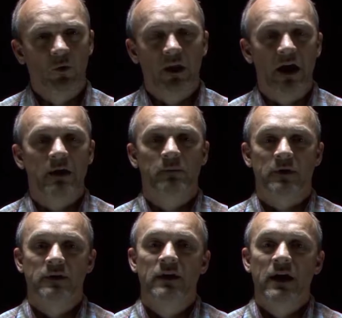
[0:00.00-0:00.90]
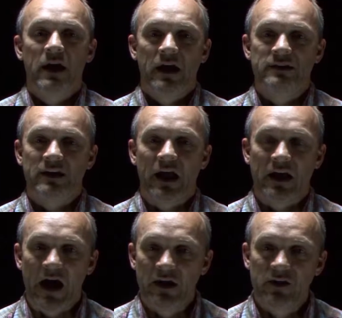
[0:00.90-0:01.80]
what happened? He said, I
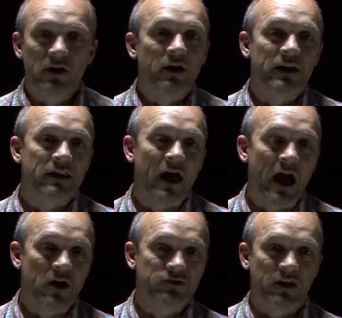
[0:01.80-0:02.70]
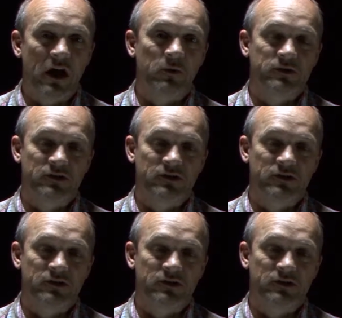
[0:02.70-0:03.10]
got a gun in the house that I was